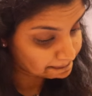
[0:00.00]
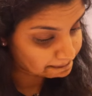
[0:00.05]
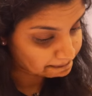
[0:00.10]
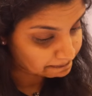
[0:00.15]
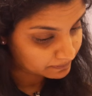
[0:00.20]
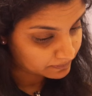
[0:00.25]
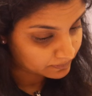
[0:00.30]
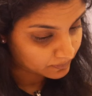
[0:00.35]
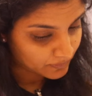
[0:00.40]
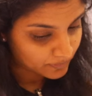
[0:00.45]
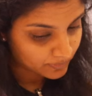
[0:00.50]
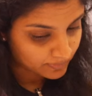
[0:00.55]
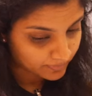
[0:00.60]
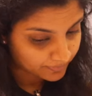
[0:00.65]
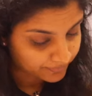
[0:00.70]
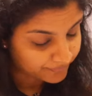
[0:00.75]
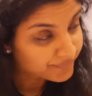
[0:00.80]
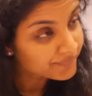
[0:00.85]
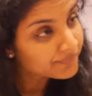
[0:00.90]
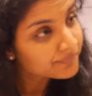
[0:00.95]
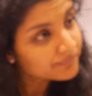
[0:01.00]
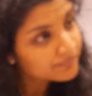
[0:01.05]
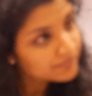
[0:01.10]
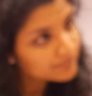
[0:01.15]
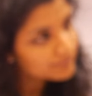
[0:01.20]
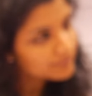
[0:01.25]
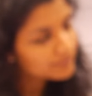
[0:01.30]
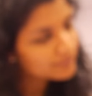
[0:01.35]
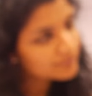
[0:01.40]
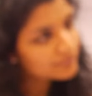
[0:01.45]
that's that's most
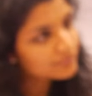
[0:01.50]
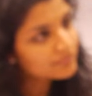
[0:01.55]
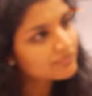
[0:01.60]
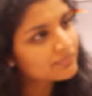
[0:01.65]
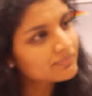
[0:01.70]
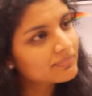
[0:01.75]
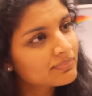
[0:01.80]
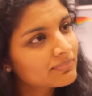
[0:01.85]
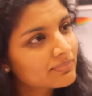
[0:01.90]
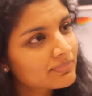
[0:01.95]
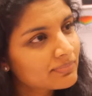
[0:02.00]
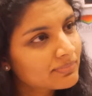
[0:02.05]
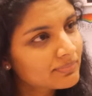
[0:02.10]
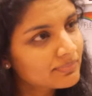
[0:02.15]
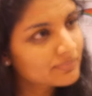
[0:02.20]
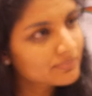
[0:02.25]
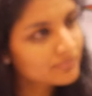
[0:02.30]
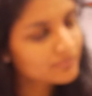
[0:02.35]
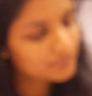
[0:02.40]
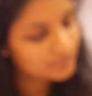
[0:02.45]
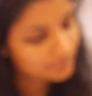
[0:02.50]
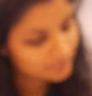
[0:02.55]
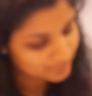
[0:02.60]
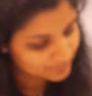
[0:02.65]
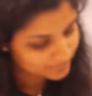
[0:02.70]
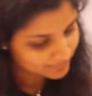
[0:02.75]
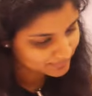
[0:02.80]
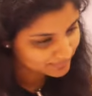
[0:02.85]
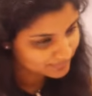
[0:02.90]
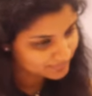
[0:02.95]
exciting. Well,
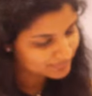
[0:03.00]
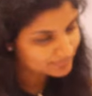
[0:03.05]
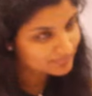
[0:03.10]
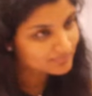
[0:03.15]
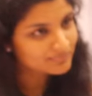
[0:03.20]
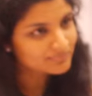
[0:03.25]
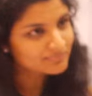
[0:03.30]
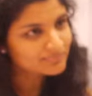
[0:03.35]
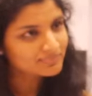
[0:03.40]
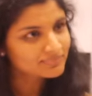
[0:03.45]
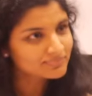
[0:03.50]
thank you very much.